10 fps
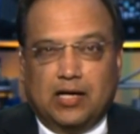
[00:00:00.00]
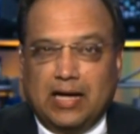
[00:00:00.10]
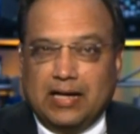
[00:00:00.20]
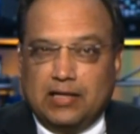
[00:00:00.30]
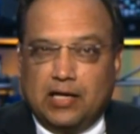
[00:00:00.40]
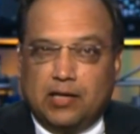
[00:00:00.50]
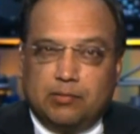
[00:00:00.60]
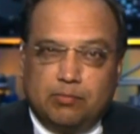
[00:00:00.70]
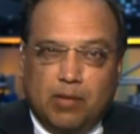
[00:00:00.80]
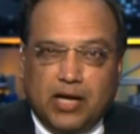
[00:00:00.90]

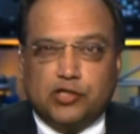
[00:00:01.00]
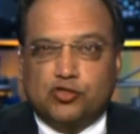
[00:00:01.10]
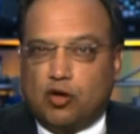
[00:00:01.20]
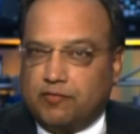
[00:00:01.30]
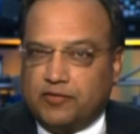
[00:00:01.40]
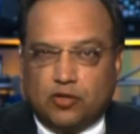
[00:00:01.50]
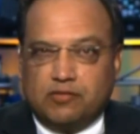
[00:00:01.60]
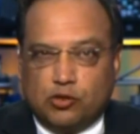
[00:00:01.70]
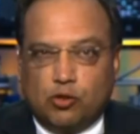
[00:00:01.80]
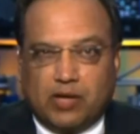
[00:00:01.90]

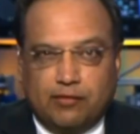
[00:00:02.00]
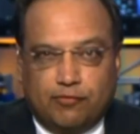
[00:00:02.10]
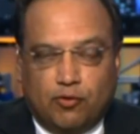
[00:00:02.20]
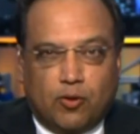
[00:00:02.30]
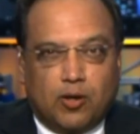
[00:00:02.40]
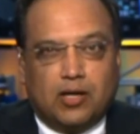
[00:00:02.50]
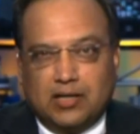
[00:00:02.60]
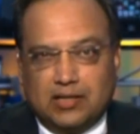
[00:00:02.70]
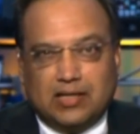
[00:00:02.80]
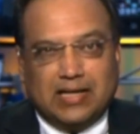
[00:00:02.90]
Microsoft is always looking
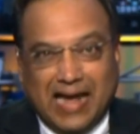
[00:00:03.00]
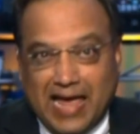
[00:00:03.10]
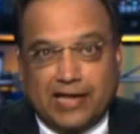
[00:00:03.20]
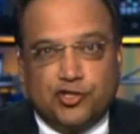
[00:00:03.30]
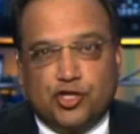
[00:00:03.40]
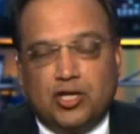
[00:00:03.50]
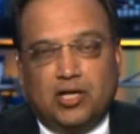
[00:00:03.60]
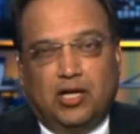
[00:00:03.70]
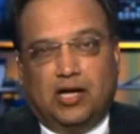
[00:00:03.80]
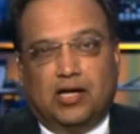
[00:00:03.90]
for an
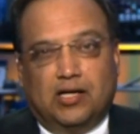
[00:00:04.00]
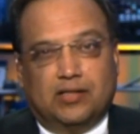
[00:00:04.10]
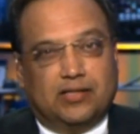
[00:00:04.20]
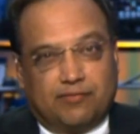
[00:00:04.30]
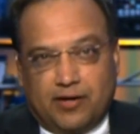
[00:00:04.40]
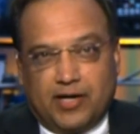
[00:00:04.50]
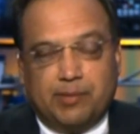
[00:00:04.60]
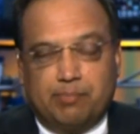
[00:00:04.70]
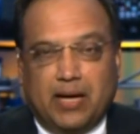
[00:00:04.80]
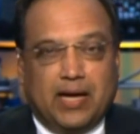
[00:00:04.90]
edge.
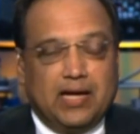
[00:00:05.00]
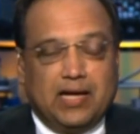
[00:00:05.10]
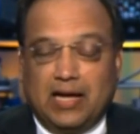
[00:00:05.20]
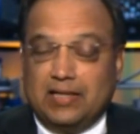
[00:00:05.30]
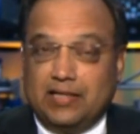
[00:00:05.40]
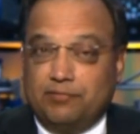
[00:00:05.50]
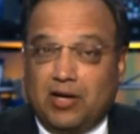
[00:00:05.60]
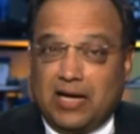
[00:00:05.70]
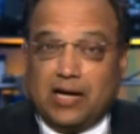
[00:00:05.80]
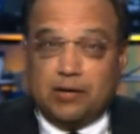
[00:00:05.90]
They're very big,
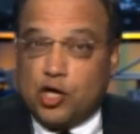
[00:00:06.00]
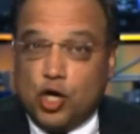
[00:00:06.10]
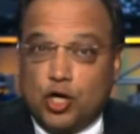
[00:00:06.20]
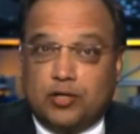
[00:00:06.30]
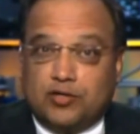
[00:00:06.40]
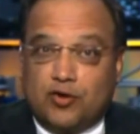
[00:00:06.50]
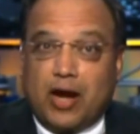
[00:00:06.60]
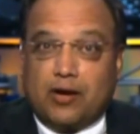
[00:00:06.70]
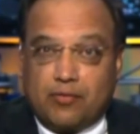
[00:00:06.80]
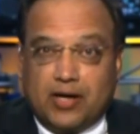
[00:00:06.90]
and they've not had a good
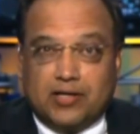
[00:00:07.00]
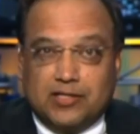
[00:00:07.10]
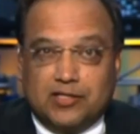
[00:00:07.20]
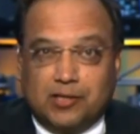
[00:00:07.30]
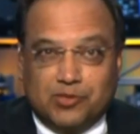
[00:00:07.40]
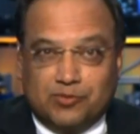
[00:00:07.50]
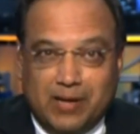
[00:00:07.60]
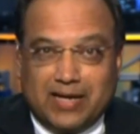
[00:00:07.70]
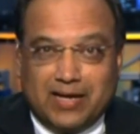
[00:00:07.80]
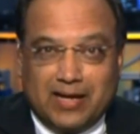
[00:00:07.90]
track record in
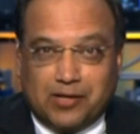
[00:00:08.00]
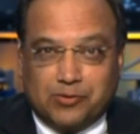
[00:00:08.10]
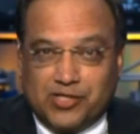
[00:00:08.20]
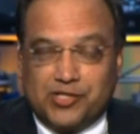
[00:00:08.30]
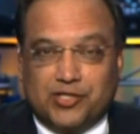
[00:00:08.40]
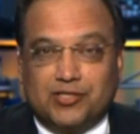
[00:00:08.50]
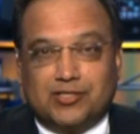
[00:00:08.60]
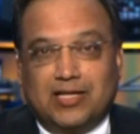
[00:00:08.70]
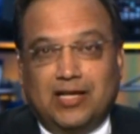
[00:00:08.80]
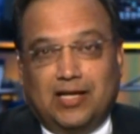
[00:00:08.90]
terms of making
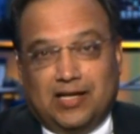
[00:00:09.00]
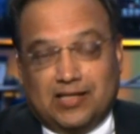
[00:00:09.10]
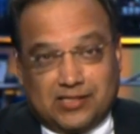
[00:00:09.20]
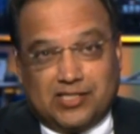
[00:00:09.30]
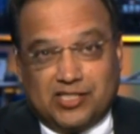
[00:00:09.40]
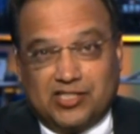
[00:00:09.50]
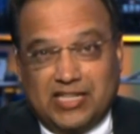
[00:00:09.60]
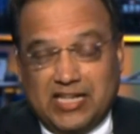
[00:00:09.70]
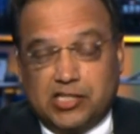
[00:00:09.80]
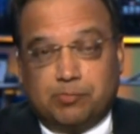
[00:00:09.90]
acquisitions
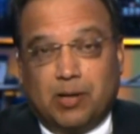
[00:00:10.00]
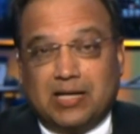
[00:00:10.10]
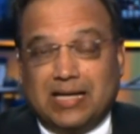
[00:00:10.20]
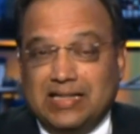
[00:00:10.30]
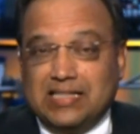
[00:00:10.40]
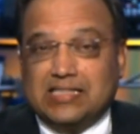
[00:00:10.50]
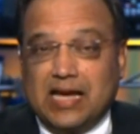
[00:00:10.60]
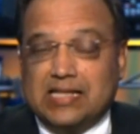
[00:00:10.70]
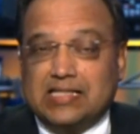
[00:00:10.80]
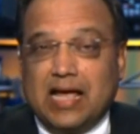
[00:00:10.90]
such as these. But
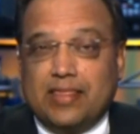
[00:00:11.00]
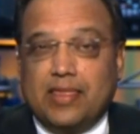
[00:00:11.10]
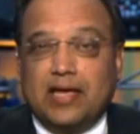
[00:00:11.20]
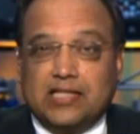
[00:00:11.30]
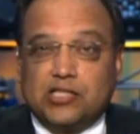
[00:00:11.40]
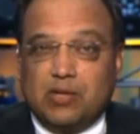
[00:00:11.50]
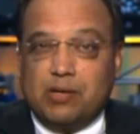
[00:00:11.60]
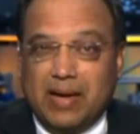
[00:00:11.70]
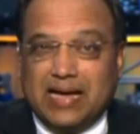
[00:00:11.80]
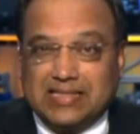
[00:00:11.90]
in this case, I think
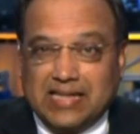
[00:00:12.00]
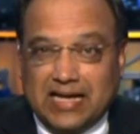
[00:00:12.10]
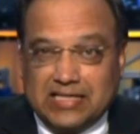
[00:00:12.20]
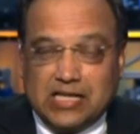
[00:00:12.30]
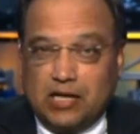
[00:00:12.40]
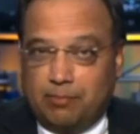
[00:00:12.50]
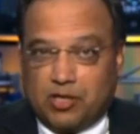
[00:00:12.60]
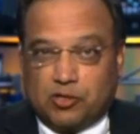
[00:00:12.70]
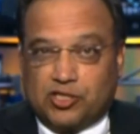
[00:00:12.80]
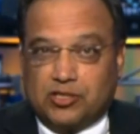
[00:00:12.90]
this will make
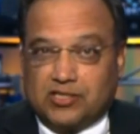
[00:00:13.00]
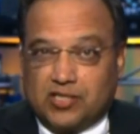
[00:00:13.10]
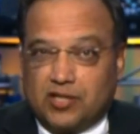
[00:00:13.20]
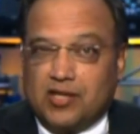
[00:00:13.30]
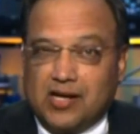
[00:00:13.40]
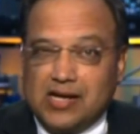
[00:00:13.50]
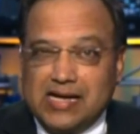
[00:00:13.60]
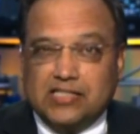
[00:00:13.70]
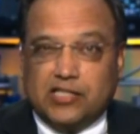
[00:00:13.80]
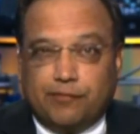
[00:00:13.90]
sense because
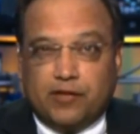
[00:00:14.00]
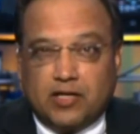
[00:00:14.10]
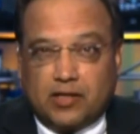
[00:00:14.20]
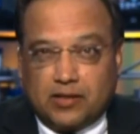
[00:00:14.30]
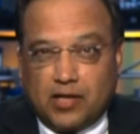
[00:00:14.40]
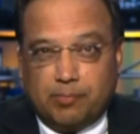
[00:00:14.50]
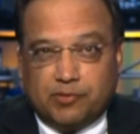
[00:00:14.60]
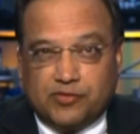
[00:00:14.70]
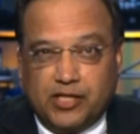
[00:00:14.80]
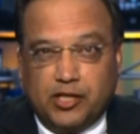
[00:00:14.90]
Satya is a different
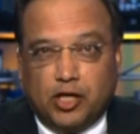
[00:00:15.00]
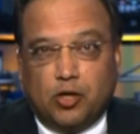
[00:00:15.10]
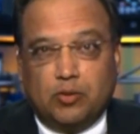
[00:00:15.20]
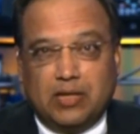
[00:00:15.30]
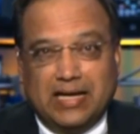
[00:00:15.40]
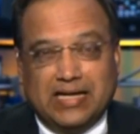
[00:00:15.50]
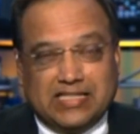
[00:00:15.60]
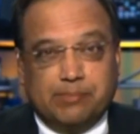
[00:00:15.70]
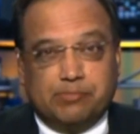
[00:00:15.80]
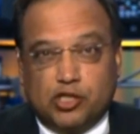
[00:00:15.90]
type of CEO.
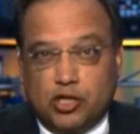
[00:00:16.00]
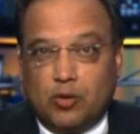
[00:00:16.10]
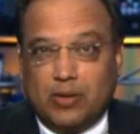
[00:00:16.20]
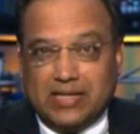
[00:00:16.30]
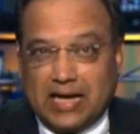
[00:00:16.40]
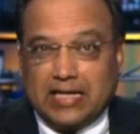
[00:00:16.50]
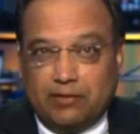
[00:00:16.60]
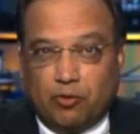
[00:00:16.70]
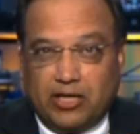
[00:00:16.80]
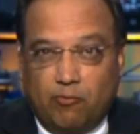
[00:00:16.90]
He seems to know
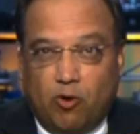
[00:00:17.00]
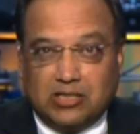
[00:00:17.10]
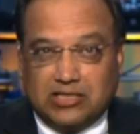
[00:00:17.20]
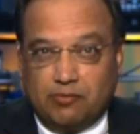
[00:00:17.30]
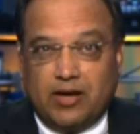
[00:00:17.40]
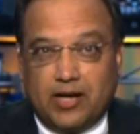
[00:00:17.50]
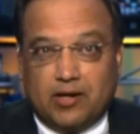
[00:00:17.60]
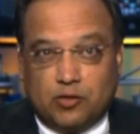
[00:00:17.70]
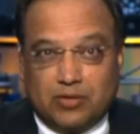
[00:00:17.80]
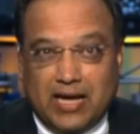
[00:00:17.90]
exactly what he wants
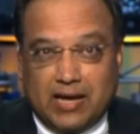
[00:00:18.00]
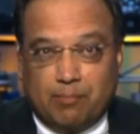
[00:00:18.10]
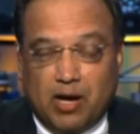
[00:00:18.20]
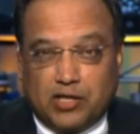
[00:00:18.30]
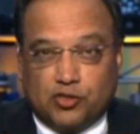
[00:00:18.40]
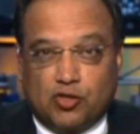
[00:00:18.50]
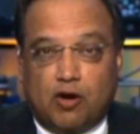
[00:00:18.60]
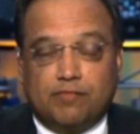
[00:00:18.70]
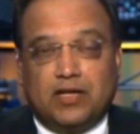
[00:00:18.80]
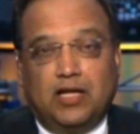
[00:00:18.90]
and where to take
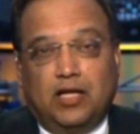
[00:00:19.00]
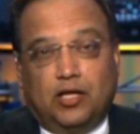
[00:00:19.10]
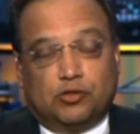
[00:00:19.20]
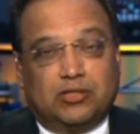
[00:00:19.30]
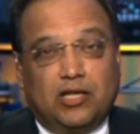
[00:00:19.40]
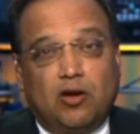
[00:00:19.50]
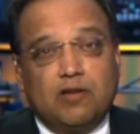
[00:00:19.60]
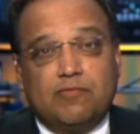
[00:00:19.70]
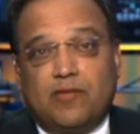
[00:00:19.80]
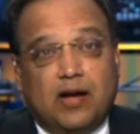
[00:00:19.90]
Microsoft. So
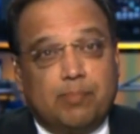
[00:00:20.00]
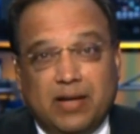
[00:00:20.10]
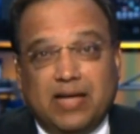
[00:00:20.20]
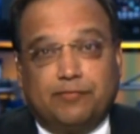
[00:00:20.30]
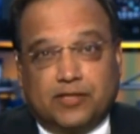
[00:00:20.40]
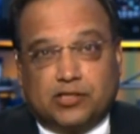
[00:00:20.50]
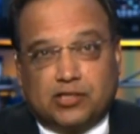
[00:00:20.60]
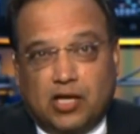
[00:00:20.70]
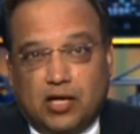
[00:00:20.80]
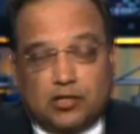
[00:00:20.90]
there are a lot of
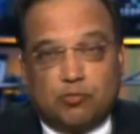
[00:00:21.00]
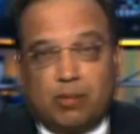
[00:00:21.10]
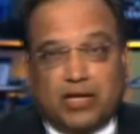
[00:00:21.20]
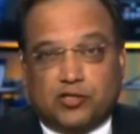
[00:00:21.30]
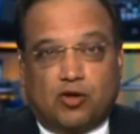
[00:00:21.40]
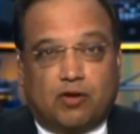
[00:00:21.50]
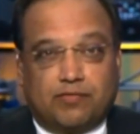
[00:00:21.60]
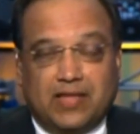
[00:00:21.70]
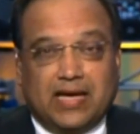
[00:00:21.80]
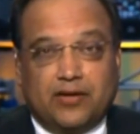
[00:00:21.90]
benefits to
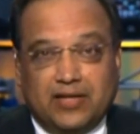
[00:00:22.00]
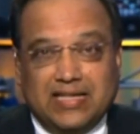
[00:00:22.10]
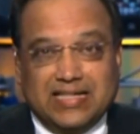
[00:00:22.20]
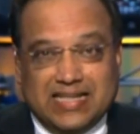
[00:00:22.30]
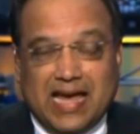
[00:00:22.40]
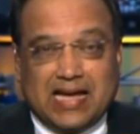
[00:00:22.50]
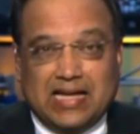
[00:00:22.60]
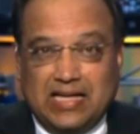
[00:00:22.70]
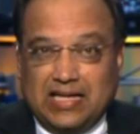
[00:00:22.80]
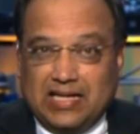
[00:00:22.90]
Microsoft. They can really
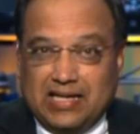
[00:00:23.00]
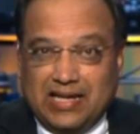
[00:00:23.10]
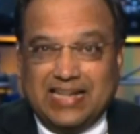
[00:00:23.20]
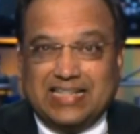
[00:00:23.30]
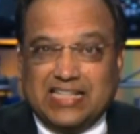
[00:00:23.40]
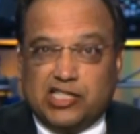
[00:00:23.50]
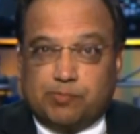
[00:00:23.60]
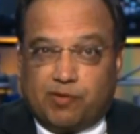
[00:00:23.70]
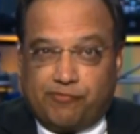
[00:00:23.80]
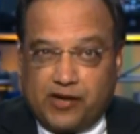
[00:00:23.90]
take
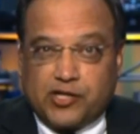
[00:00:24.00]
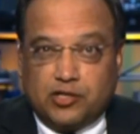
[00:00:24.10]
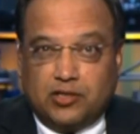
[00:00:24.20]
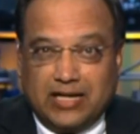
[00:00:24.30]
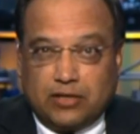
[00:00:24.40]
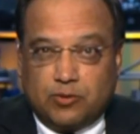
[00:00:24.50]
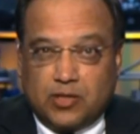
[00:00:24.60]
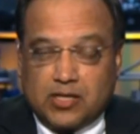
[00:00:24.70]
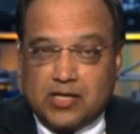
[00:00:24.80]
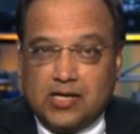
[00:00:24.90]
LinkedIn's professional
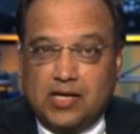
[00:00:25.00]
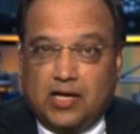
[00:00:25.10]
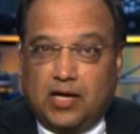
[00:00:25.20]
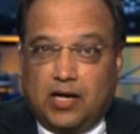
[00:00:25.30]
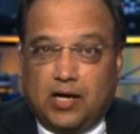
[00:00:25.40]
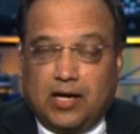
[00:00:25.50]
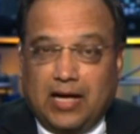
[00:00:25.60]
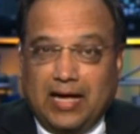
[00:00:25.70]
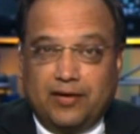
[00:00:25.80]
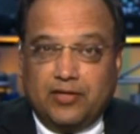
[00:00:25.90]
network
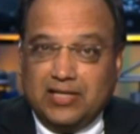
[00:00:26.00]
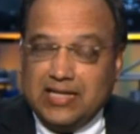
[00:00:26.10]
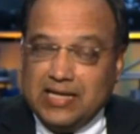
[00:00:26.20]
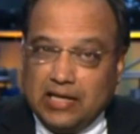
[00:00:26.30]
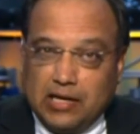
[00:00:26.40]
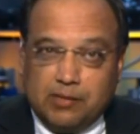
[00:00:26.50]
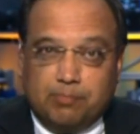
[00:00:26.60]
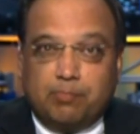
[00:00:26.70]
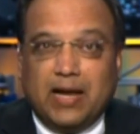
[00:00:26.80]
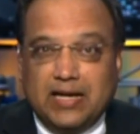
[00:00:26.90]
and really
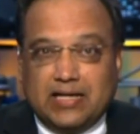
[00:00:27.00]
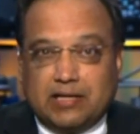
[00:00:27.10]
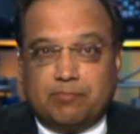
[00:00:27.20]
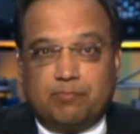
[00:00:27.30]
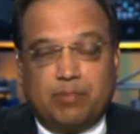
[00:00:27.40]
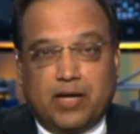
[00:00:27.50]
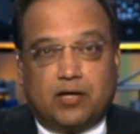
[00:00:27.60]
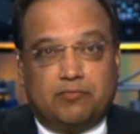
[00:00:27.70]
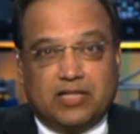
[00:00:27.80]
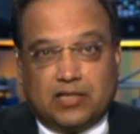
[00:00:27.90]
blend it
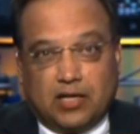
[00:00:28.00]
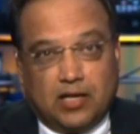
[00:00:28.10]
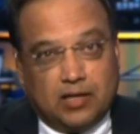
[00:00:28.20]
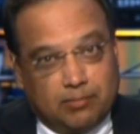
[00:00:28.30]
better with